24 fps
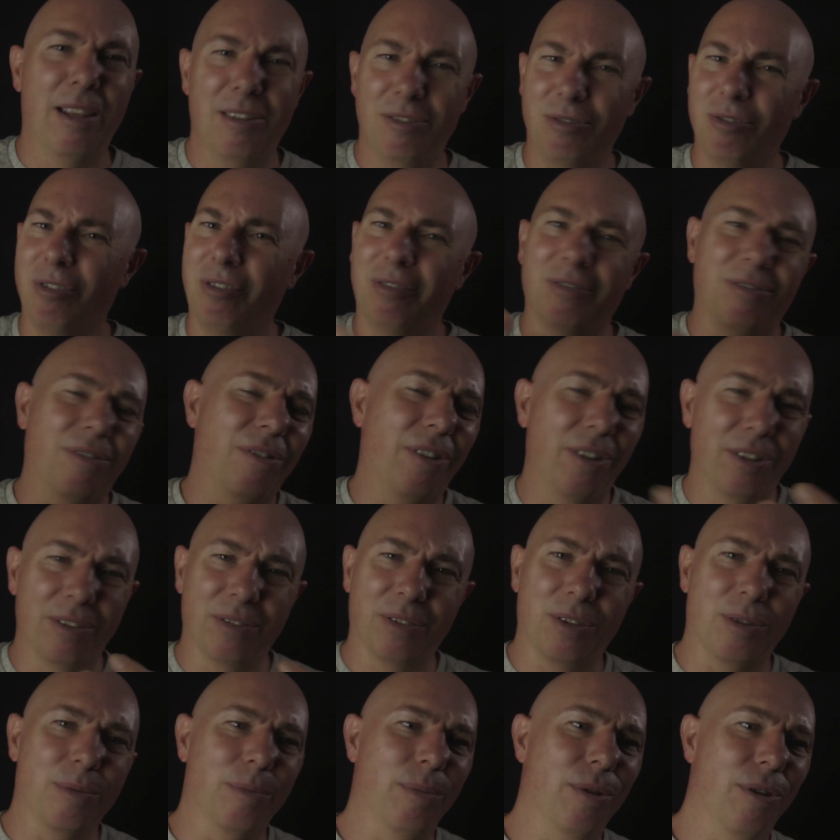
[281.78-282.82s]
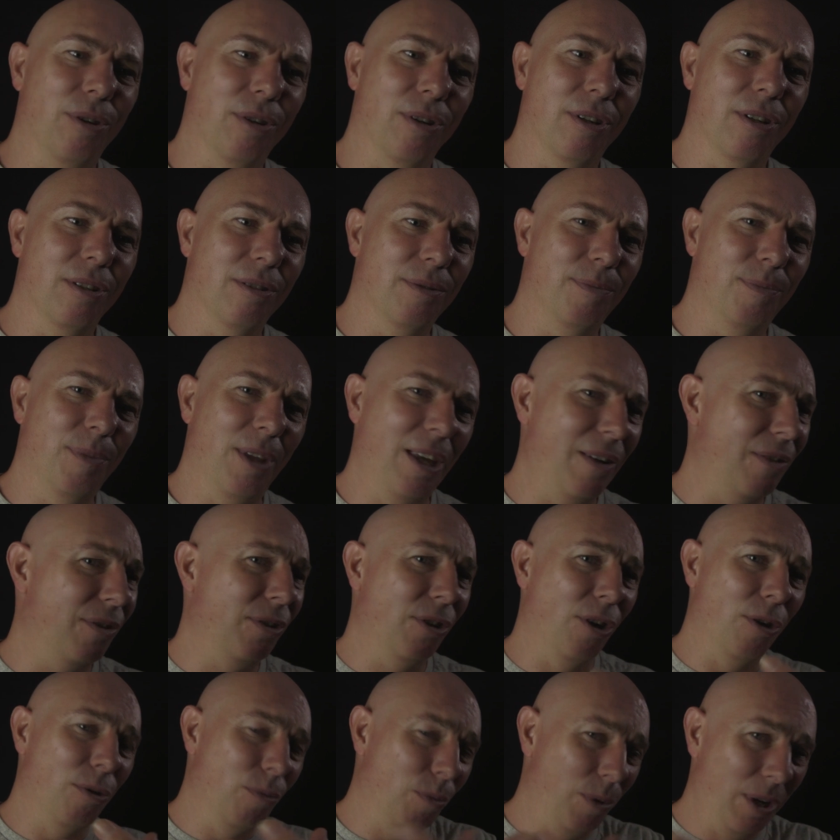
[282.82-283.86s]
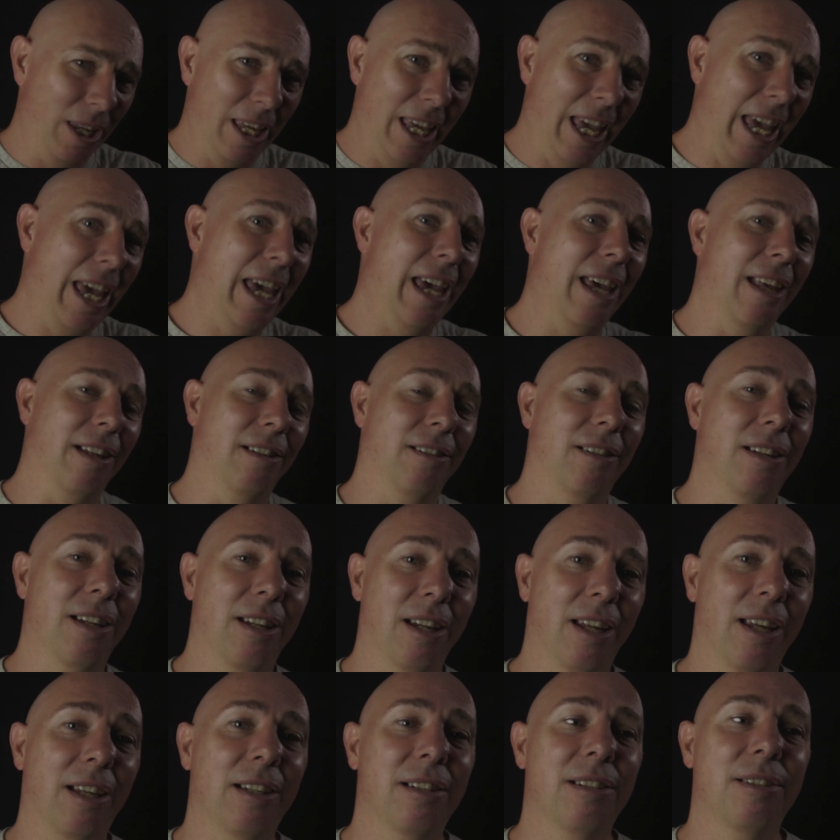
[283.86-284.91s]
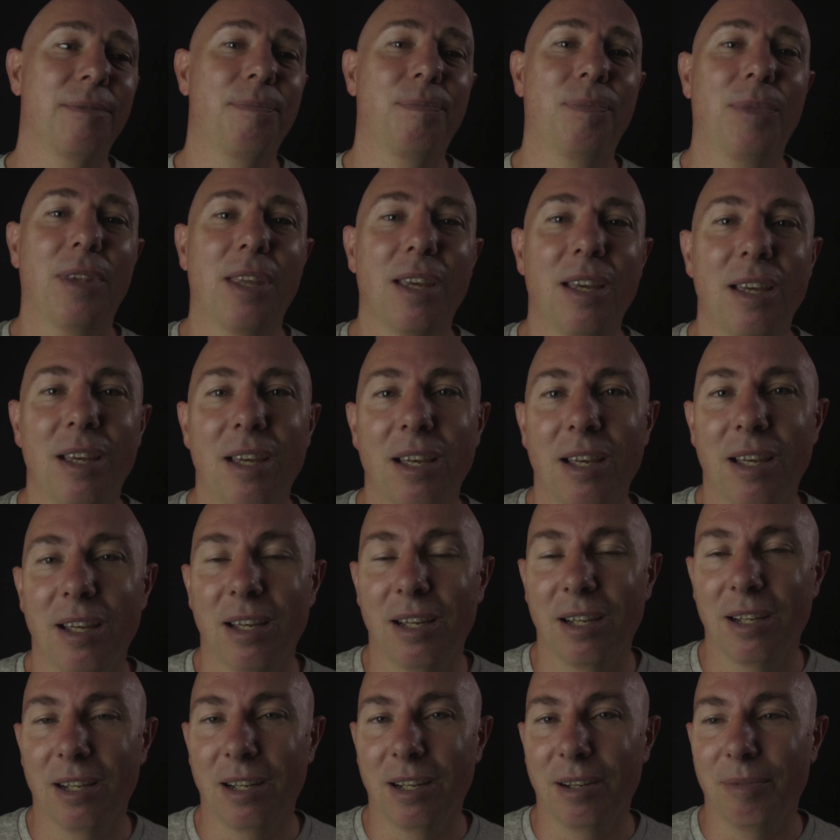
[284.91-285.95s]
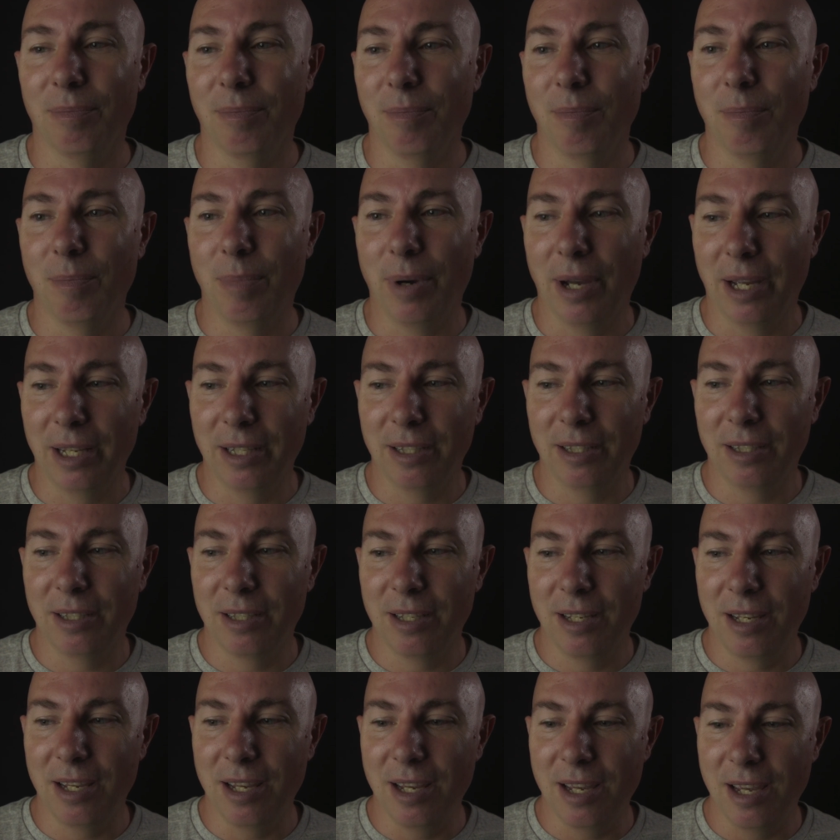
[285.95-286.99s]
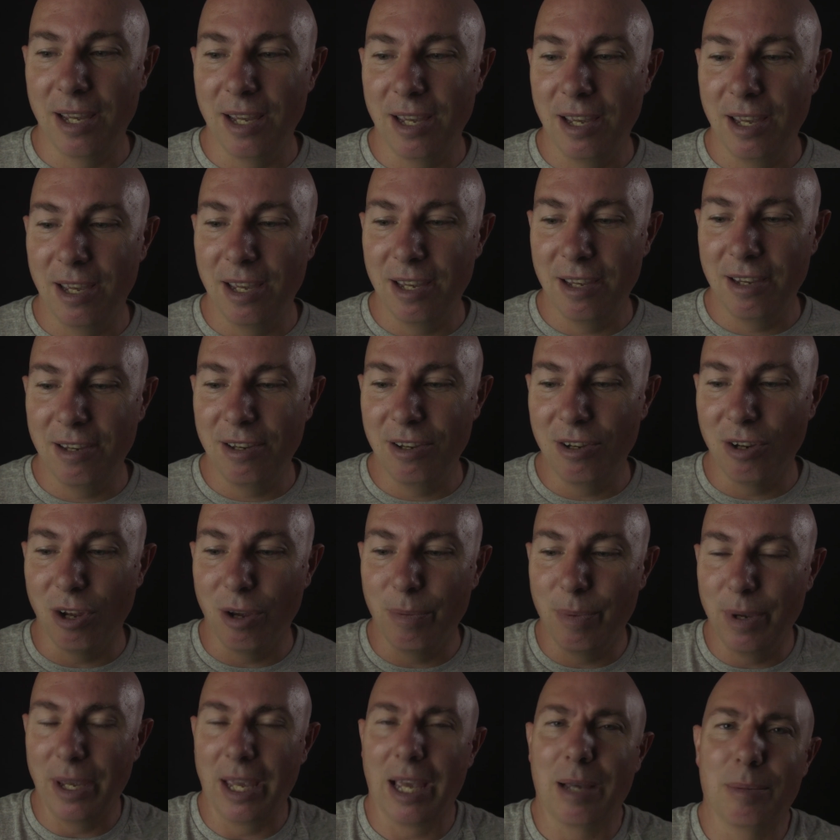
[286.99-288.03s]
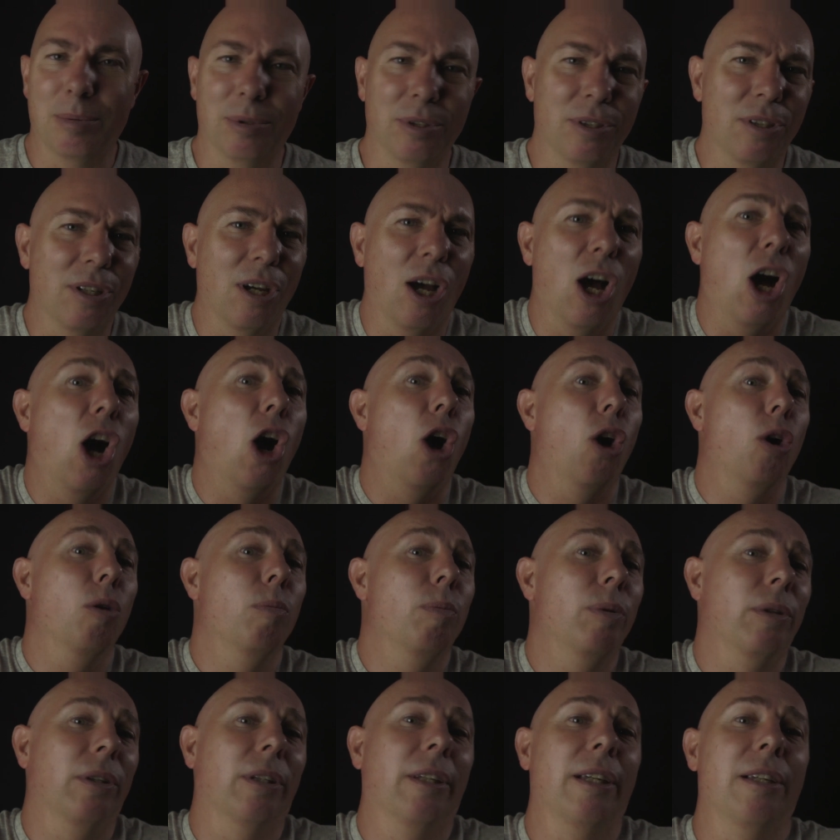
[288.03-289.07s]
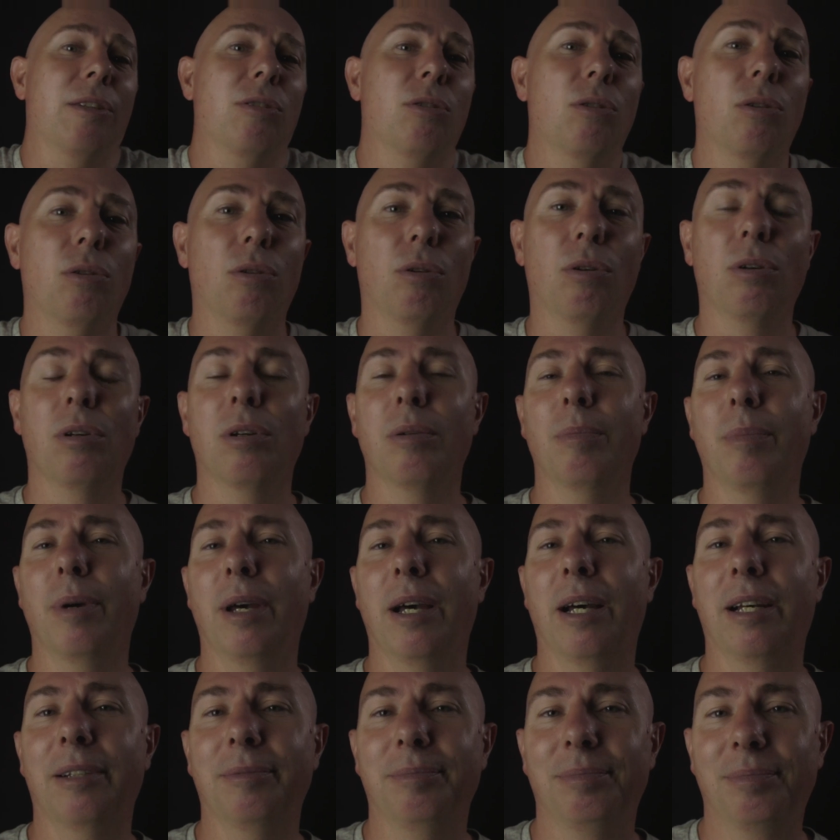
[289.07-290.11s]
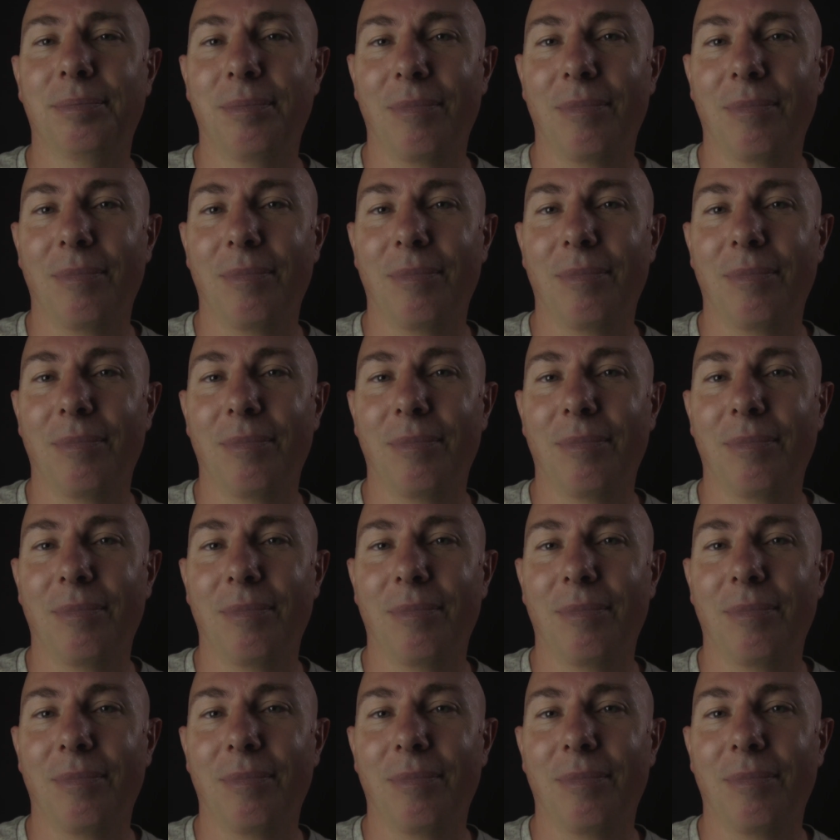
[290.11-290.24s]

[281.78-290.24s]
not in front of computers, even though we can connect. But, you know, being able to openly talk about